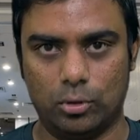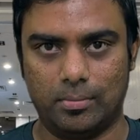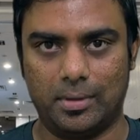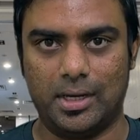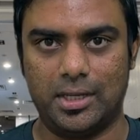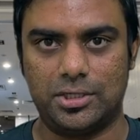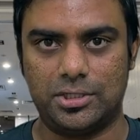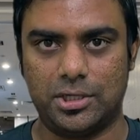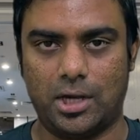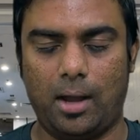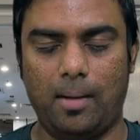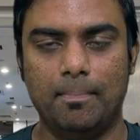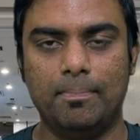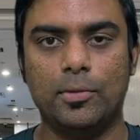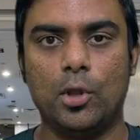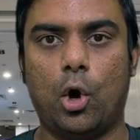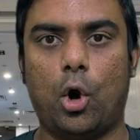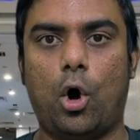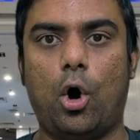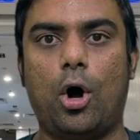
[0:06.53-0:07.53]
Malaysia,
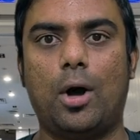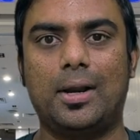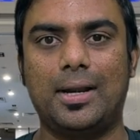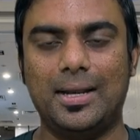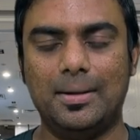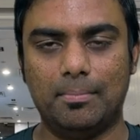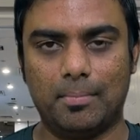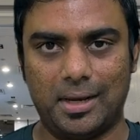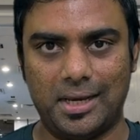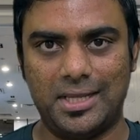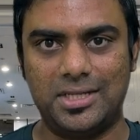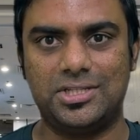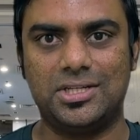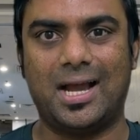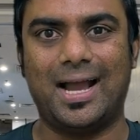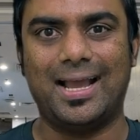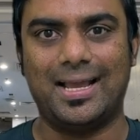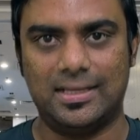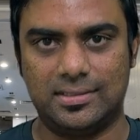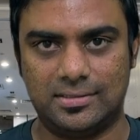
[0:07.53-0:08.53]
or in
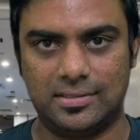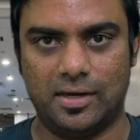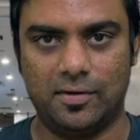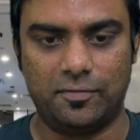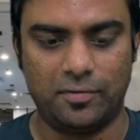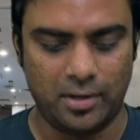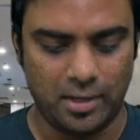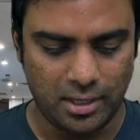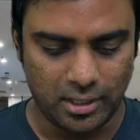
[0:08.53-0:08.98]
Malaysia itself.